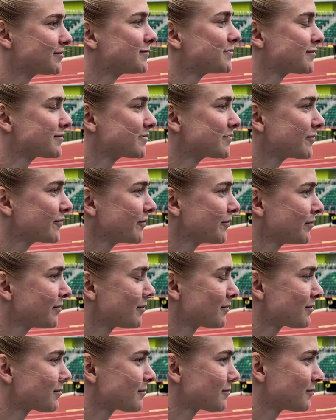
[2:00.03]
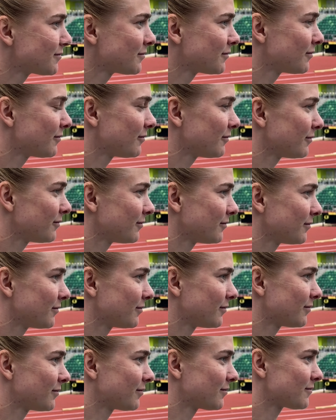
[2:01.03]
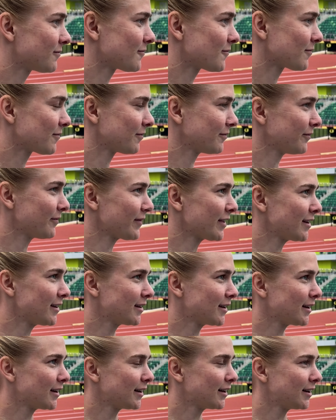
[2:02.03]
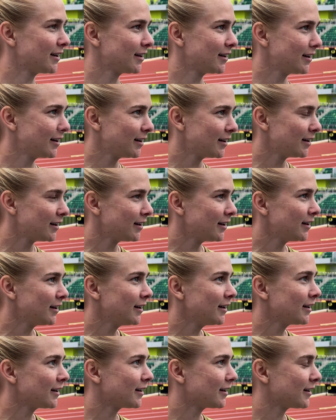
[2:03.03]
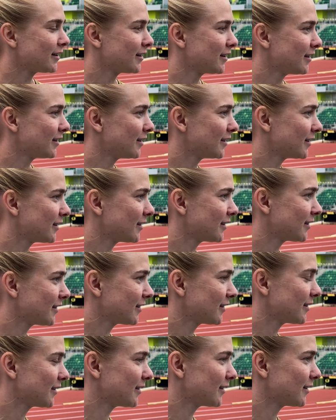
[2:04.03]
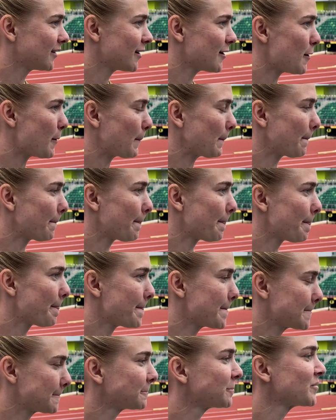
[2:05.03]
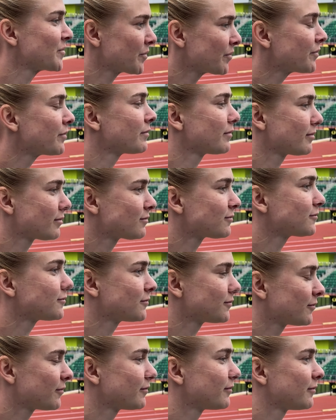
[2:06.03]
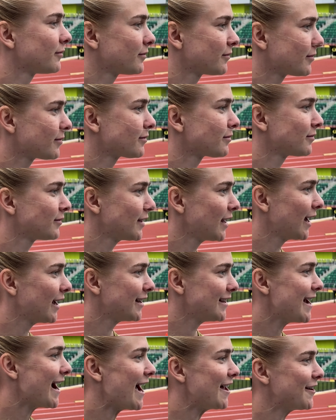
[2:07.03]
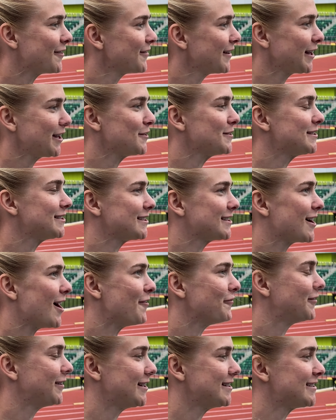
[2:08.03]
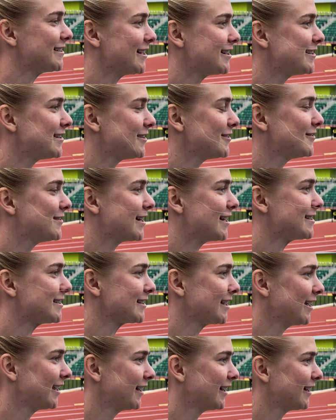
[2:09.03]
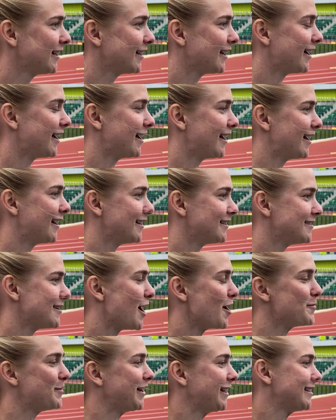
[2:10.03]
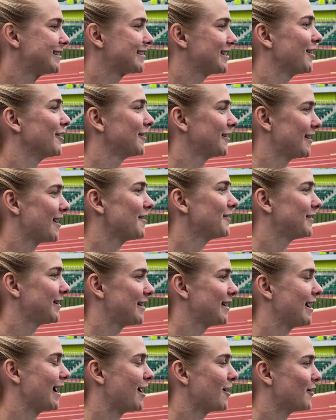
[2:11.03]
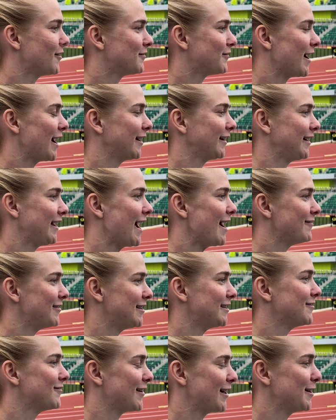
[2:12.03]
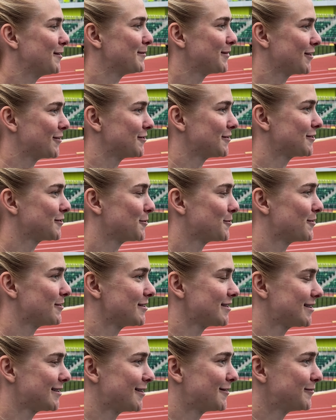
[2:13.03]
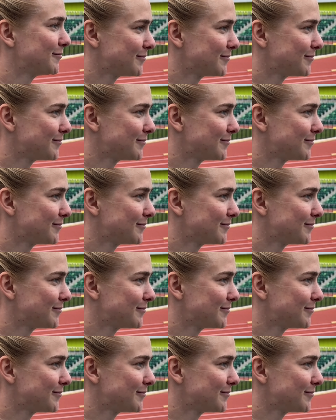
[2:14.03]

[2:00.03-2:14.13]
Was it all a confidence issue with you, or did you always kind of assume that if you could put in the work, put in the time, that, that this might get you to this level? Yeah, I don't think it was a confidence issue, just uh, not being skilled enough and now finally having developed those tools. So.